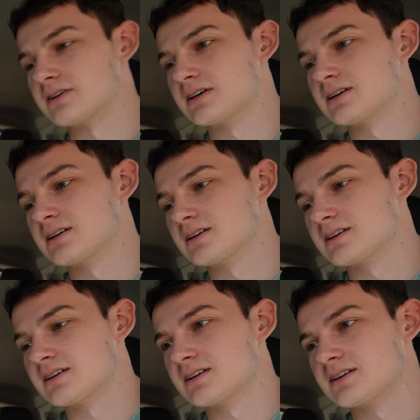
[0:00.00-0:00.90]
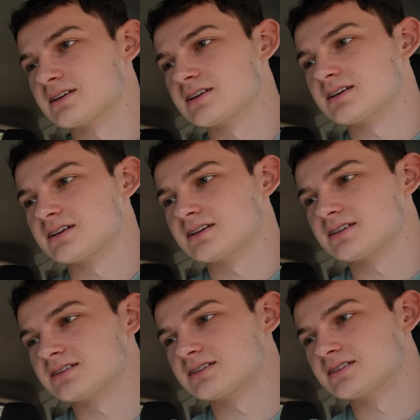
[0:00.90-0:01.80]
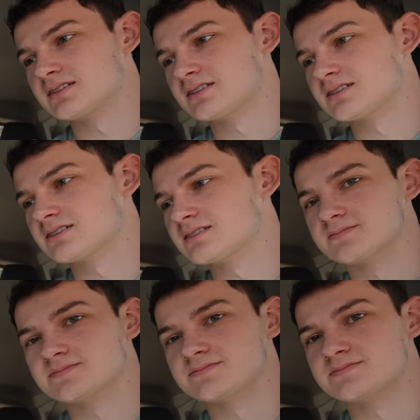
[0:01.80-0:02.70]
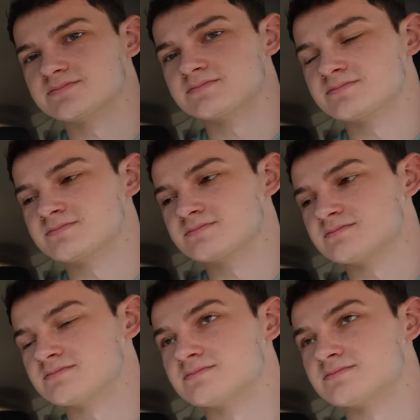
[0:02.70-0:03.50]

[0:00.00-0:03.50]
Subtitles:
No words are spoken by the person on screen.